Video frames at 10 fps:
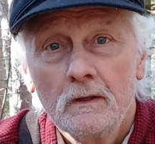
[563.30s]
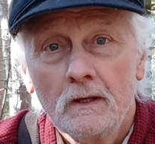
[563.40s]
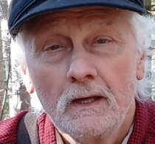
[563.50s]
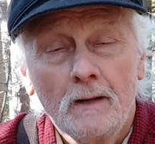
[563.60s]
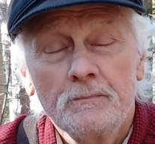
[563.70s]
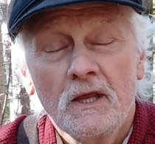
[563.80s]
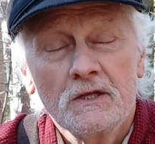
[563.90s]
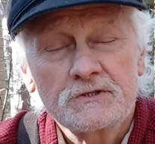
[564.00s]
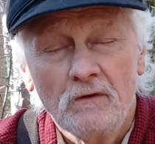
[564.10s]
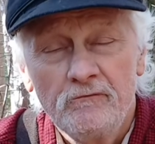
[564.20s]
And
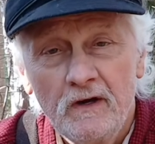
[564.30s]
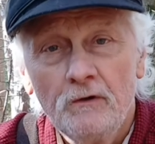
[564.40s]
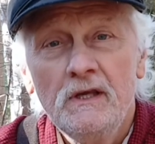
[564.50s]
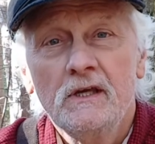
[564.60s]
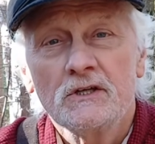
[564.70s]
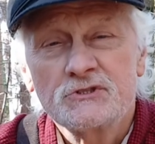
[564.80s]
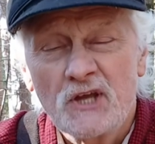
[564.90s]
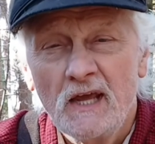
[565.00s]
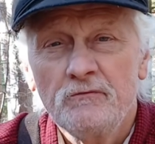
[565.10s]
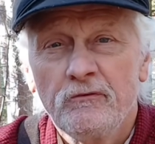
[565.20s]
it's a very
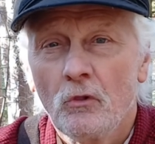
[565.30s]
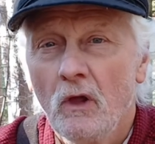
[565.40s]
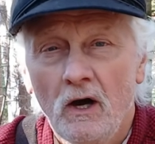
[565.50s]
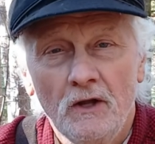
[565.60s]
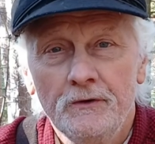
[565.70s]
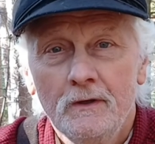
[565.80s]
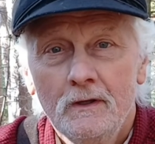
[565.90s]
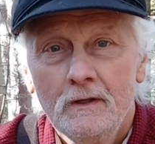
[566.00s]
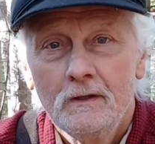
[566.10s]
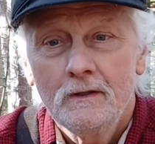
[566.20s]
contentful hunt.
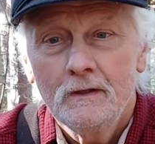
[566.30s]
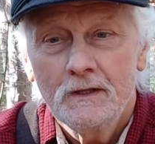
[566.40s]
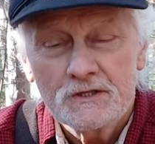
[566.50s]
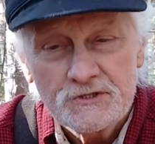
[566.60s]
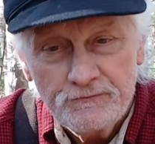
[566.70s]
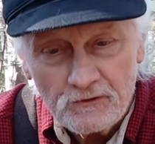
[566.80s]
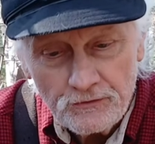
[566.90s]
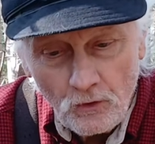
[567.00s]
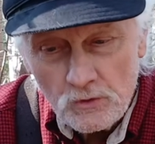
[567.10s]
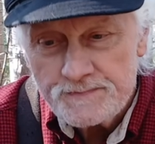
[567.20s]
It is for
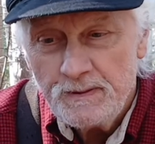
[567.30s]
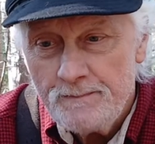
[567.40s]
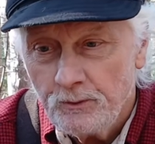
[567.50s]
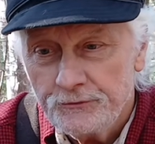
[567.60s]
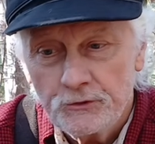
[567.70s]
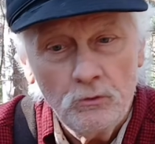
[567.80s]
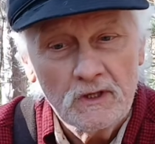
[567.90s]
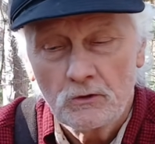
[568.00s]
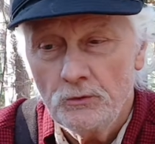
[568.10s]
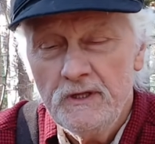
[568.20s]
those people too,
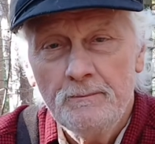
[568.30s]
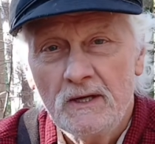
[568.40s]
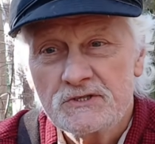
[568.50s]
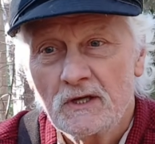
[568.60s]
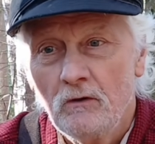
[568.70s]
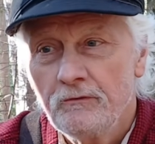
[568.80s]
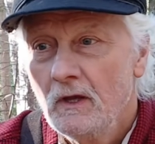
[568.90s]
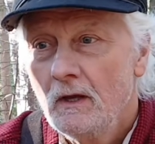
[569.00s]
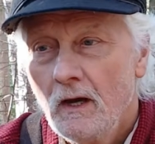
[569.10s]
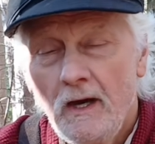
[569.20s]
including myself.
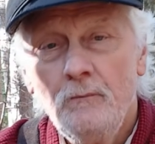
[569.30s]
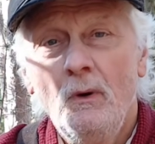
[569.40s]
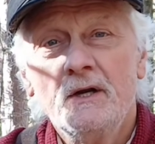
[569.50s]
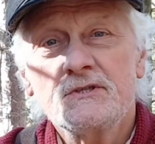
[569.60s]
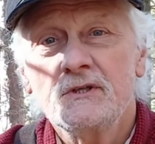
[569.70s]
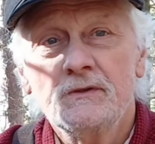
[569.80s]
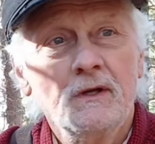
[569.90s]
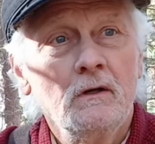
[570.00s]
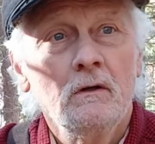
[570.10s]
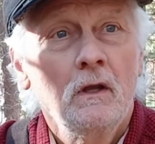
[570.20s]
I want to sit
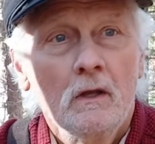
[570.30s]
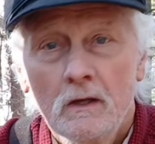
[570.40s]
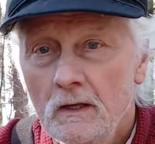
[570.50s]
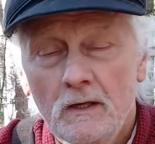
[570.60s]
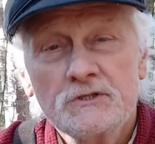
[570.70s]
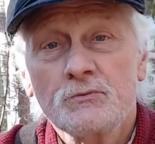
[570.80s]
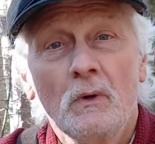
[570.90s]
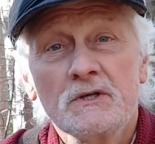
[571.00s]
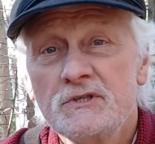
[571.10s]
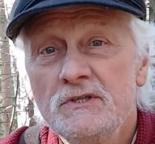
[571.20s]
there and I just
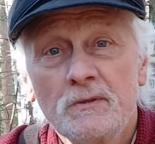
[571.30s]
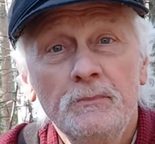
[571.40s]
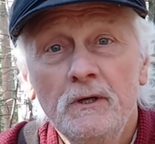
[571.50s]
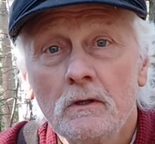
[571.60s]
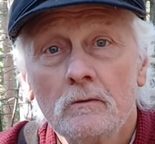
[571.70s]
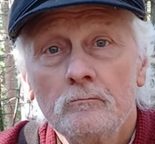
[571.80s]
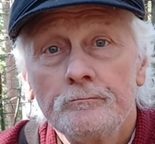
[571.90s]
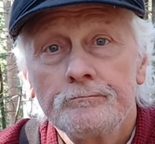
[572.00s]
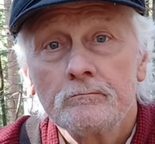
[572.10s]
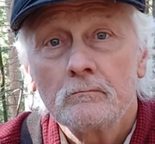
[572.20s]
want to see some deer.
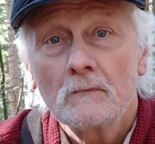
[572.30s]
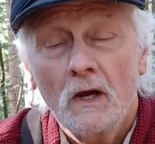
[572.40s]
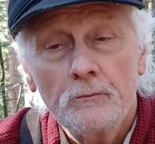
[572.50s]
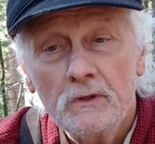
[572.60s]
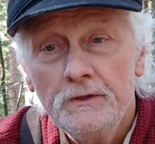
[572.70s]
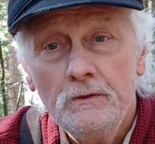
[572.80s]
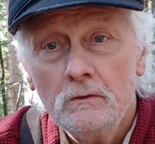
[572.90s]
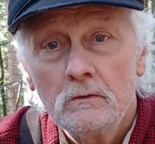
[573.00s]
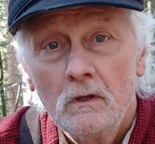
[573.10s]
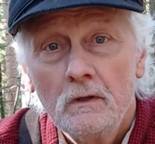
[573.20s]
I really
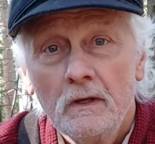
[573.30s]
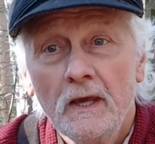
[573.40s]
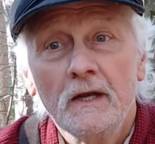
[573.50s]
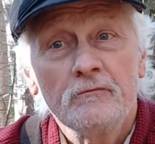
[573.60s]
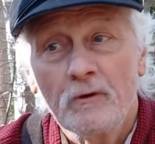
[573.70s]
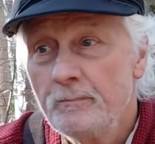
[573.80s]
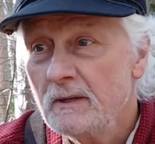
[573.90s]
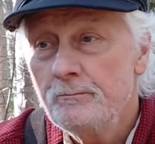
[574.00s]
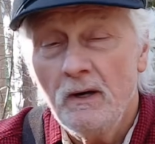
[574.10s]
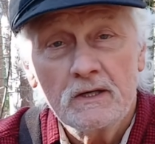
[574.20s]
do. And if a
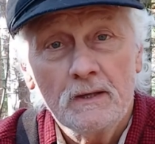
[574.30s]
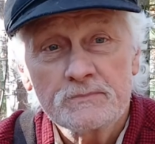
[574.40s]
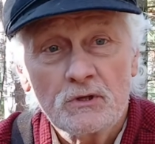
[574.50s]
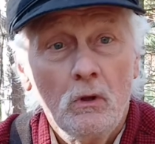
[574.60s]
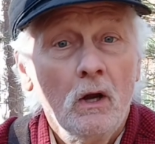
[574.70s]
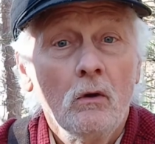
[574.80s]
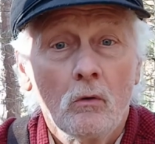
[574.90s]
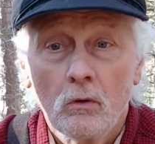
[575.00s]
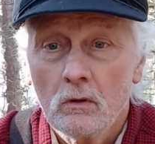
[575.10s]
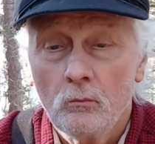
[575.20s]
big buck comes along
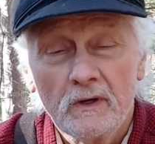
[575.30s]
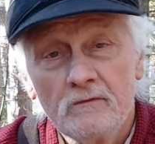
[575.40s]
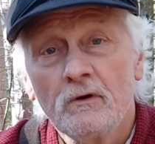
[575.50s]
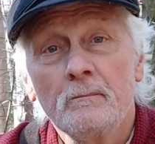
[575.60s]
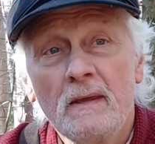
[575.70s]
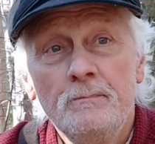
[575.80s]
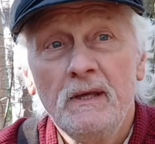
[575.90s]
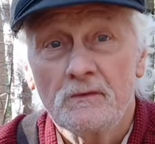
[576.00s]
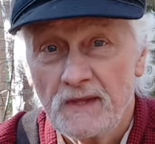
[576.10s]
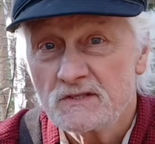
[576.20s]
or whatever it may
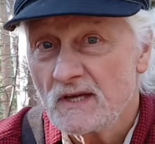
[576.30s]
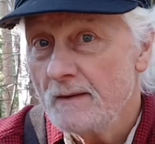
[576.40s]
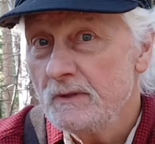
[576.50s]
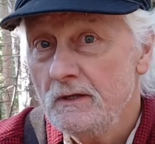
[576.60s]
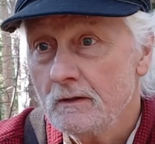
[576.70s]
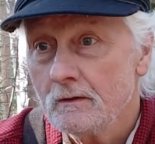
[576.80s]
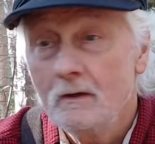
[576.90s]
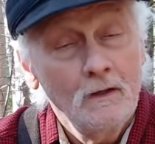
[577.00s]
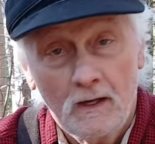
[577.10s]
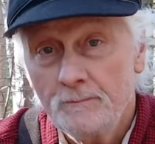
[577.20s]
be at that time of year,
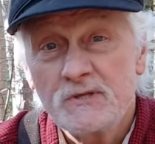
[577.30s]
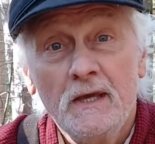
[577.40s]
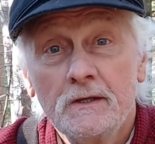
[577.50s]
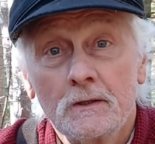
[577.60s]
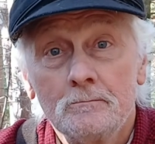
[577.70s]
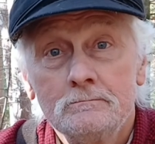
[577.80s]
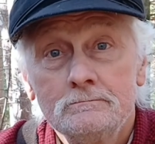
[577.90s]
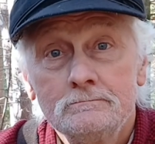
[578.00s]
I'm taking them.